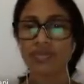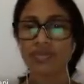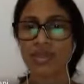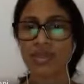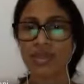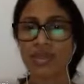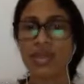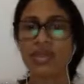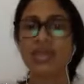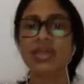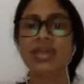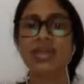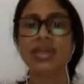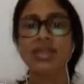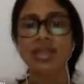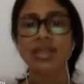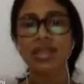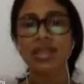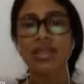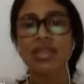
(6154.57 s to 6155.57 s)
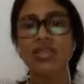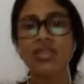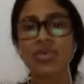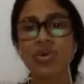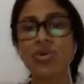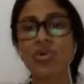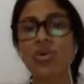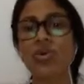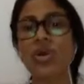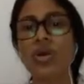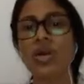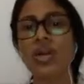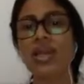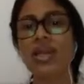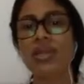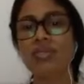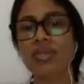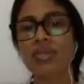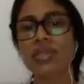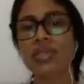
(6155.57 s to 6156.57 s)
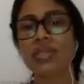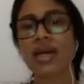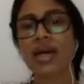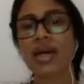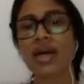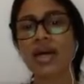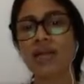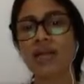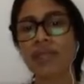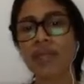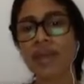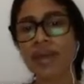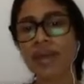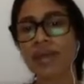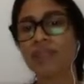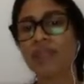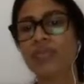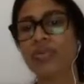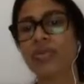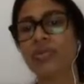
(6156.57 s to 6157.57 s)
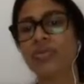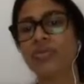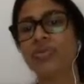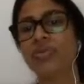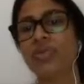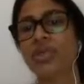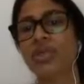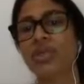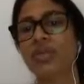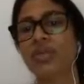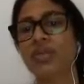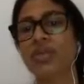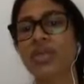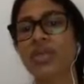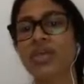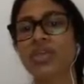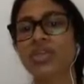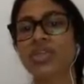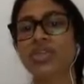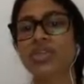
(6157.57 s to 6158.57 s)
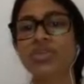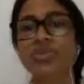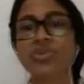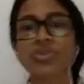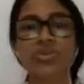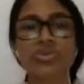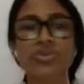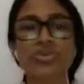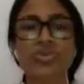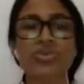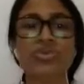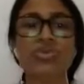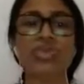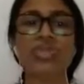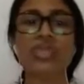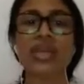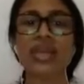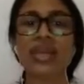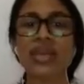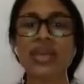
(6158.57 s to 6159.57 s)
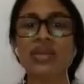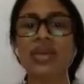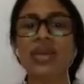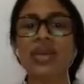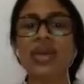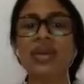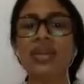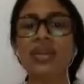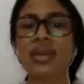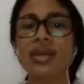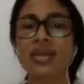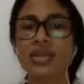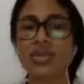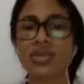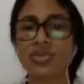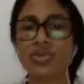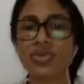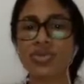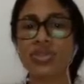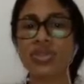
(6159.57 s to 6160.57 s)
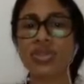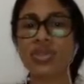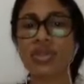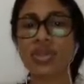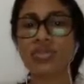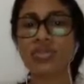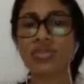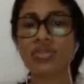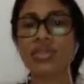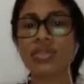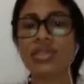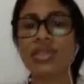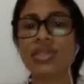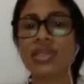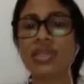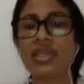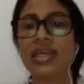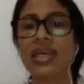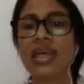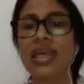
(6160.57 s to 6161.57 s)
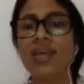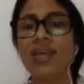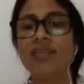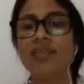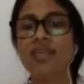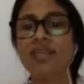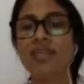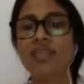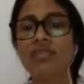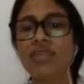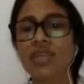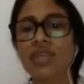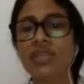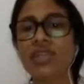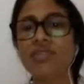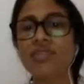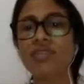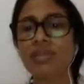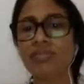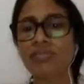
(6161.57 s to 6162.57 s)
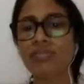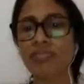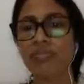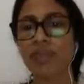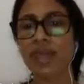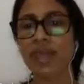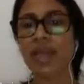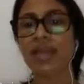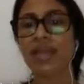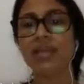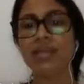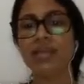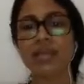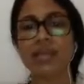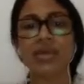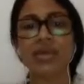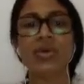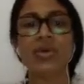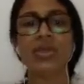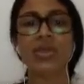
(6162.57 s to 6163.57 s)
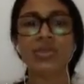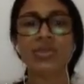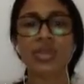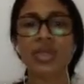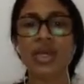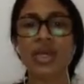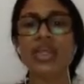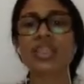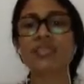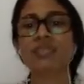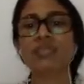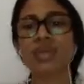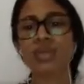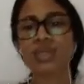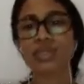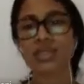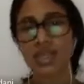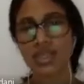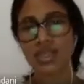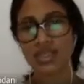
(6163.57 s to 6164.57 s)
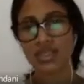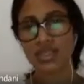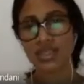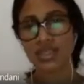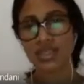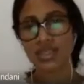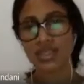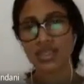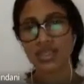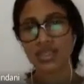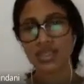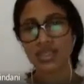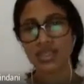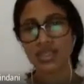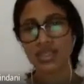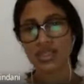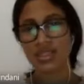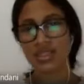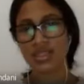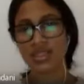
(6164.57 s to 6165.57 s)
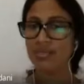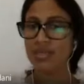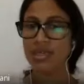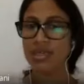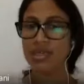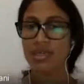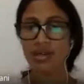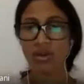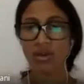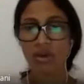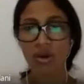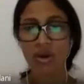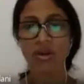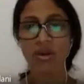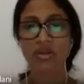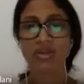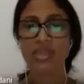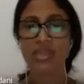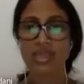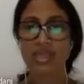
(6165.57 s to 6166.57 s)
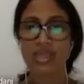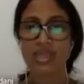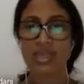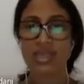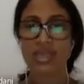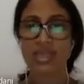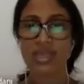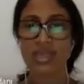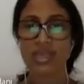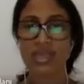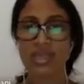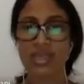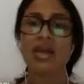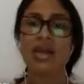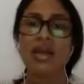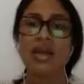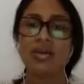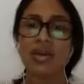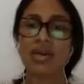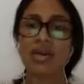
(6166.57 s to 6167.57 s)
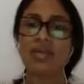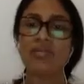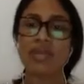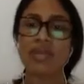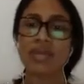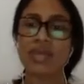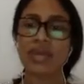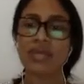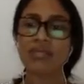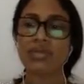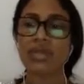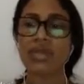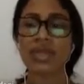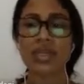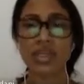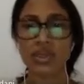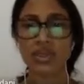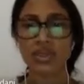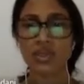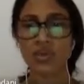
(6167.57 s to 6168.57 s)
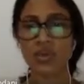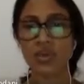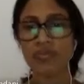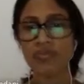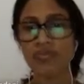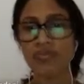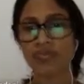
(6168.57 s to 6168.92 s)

right? These all elements are paramount for economic agents to use and allocate their resources efficiently with feasible plan according to their expectation. A very little long sentence, right? But I'm telling you,